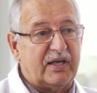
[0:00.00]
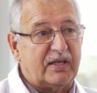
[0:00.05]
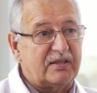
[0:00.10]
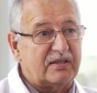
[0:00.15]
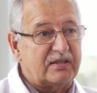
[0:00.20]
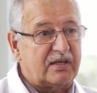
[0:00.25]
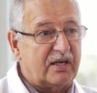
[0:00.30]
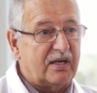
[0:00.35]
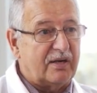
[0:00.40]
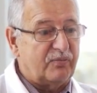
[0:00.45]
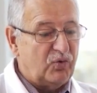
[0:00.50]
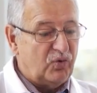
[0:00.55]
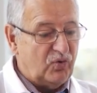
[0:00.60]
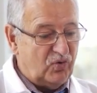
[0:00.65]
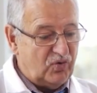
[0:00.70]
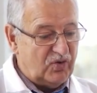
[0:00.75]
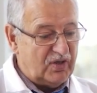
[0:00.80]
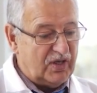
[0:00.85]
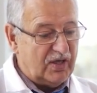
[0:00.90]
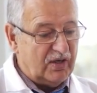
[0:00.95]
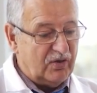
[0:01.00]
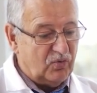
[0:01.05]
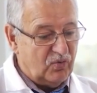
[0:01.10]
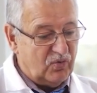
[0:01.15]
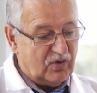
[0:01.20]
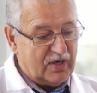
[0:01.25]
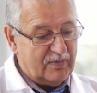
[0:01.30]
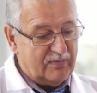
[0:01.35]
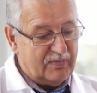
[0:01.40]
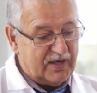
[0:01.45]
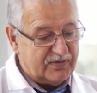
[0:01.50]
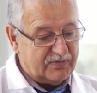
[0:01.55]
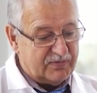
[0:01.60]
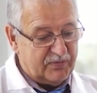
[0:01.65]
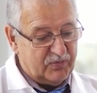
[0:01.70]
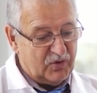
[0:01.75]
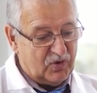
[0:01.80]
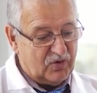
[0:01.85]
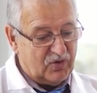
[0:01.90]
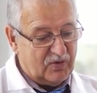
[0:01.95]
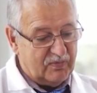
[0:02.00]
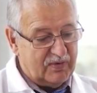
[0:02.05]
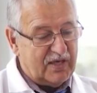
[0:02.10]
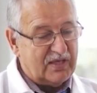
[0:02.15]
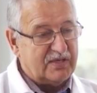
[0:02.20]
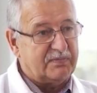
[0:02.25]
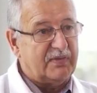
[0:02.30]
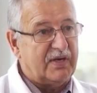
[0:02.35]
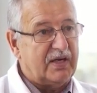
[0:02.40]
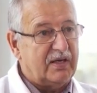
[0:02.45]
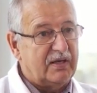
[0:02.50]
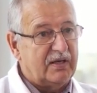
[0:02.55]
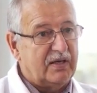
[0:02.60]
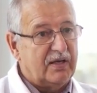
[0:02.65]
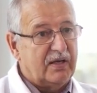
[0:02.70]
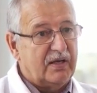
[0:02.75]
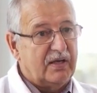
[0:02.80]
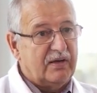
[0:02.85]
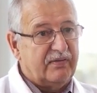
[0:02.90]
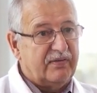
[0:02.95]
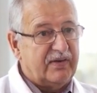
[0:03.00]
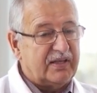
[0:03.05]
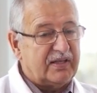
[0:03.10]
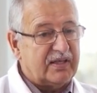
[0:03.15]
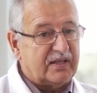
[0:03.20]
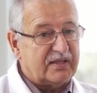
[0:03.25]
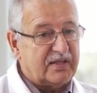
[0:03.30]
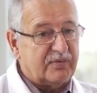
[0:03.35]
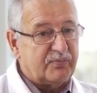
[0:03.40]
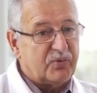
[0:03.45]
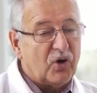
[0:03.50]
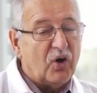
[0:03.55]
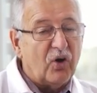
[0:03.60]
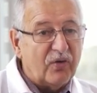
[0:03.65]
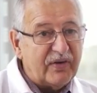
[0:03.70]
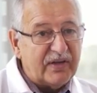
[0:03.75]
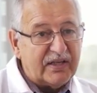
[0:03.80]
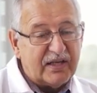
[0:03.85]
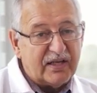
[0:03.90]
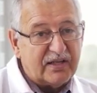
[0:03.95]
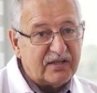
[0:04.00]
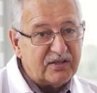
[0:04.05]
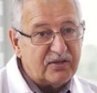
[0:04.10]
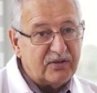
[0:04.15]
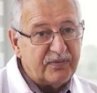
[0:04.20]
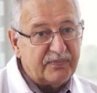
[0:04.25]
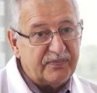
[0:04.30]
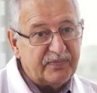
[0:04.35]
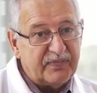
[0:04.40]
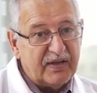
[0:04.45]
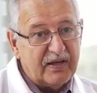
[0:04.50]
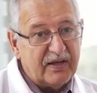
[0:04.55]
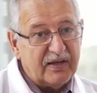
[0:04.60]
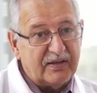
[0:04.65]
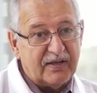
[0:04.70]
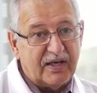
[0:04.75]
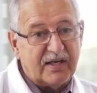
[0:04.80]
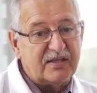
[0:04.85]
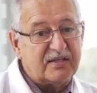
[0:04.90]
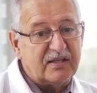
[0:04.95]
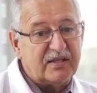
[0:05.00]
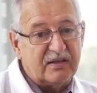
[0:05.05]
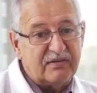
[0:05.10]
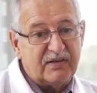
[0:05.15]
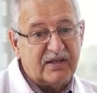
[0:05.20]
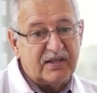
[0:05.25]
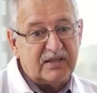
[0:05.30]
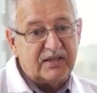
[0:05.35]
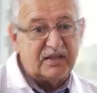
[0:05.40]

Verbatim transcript: ended up undergoing many therapies during his recovery, including art therapy. Through